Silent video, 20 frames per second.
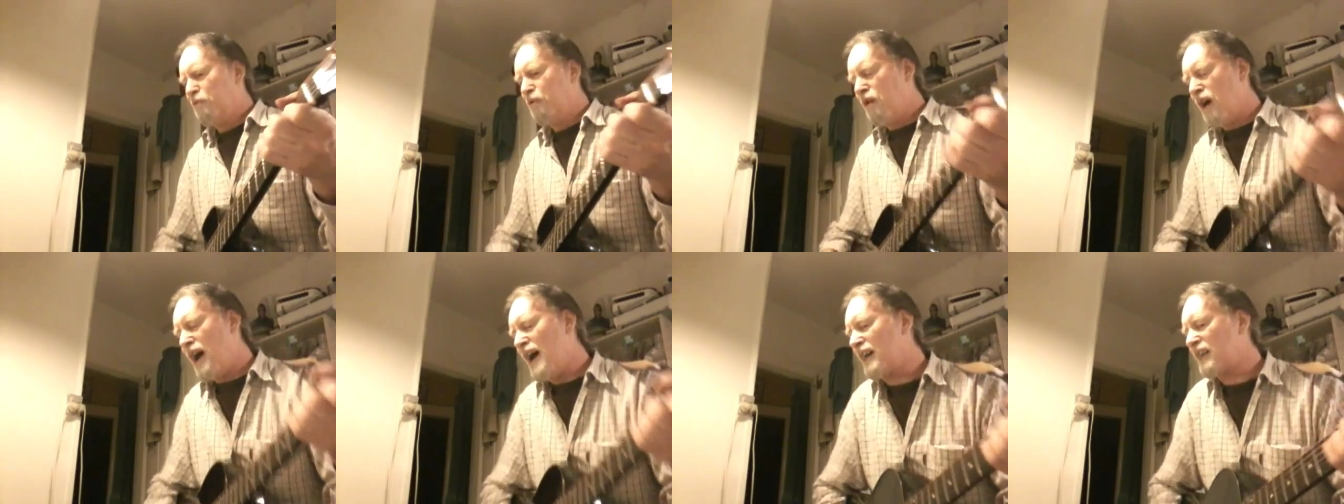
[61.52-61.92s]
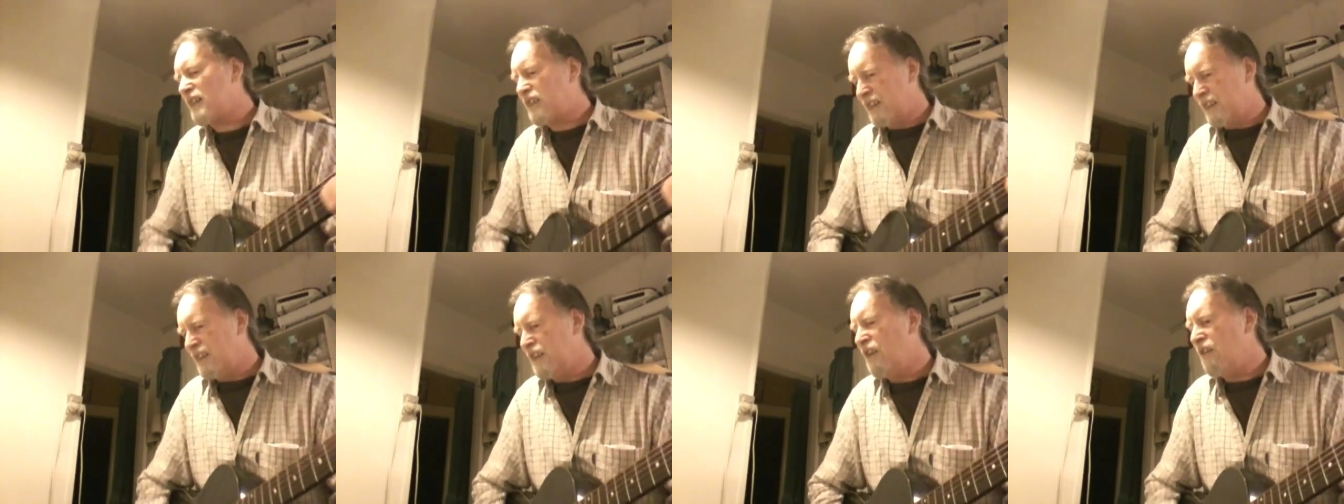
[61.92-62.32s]

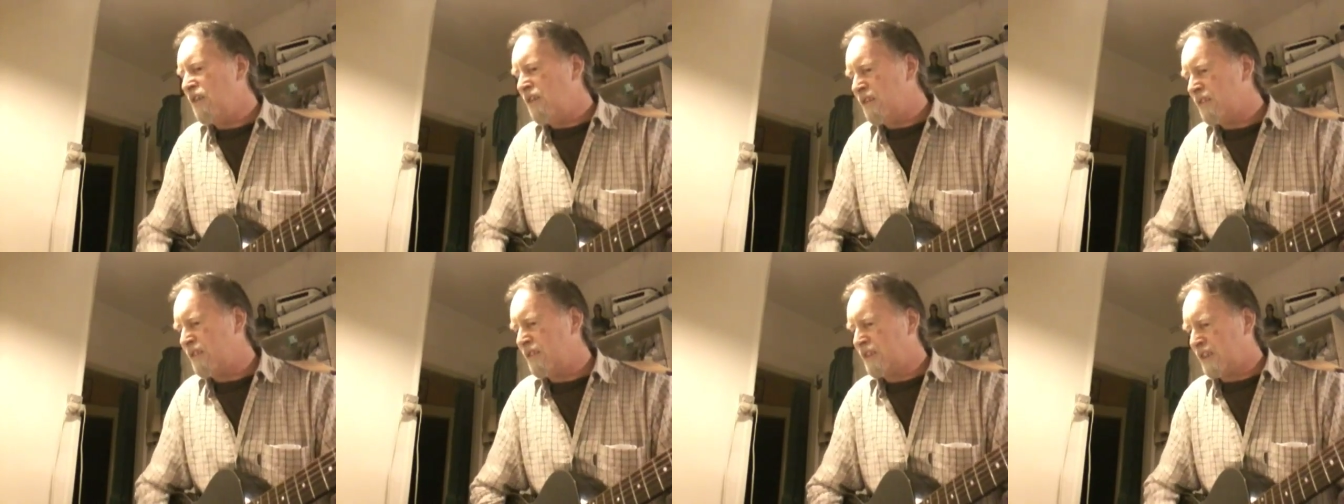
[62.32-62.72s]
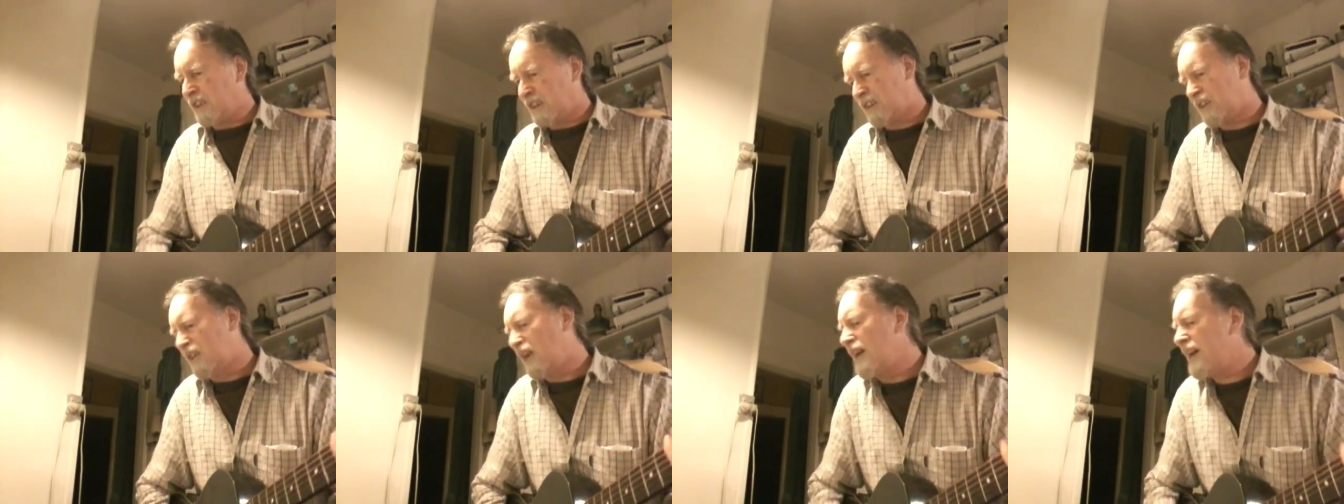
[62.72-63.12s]
practicing on the
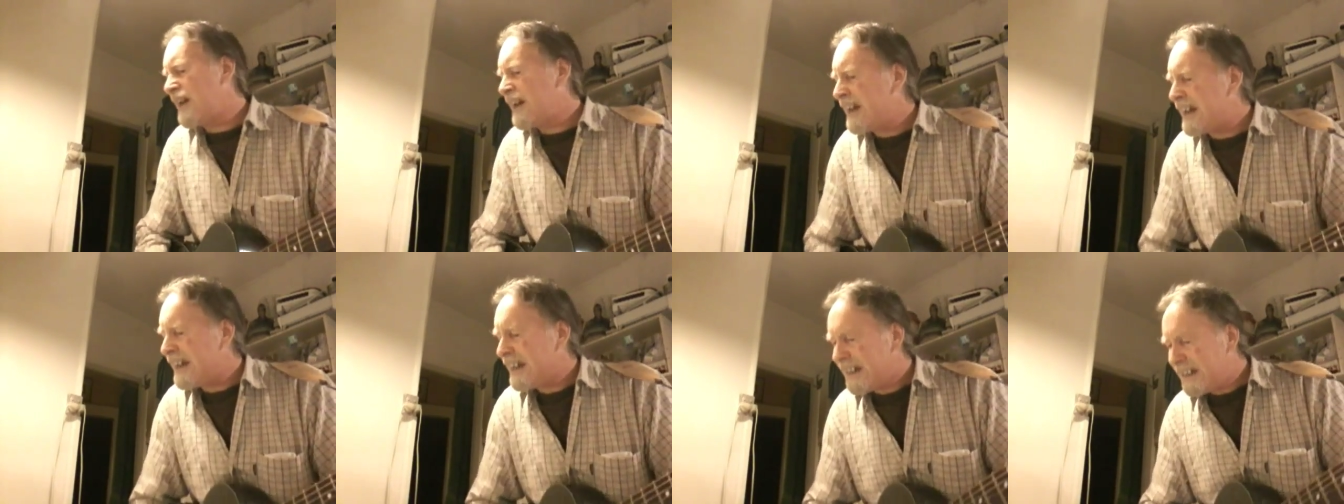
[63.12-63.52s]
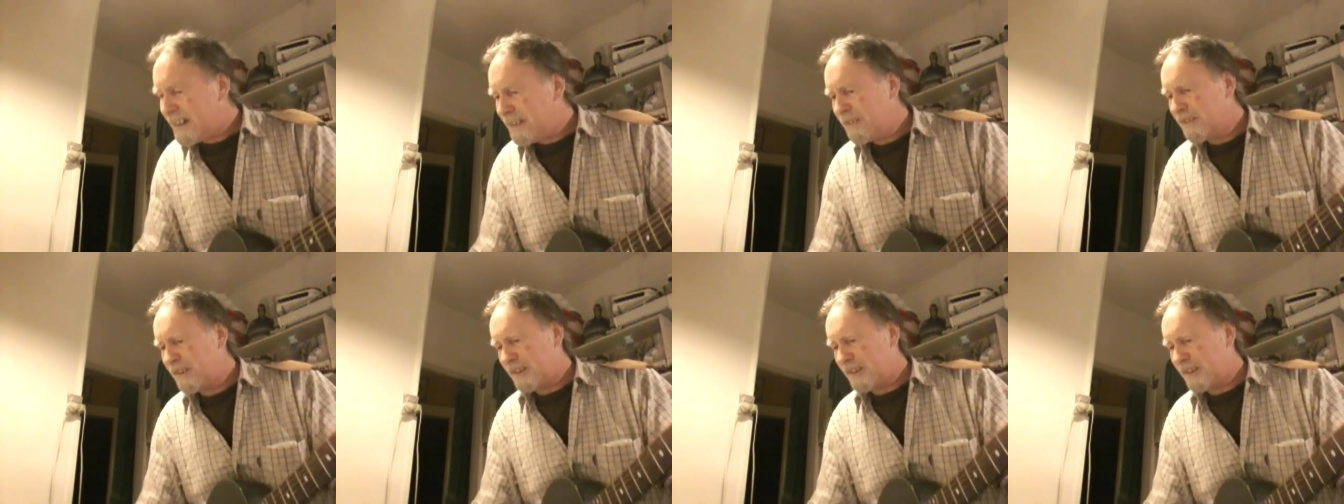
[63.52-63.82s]
stage.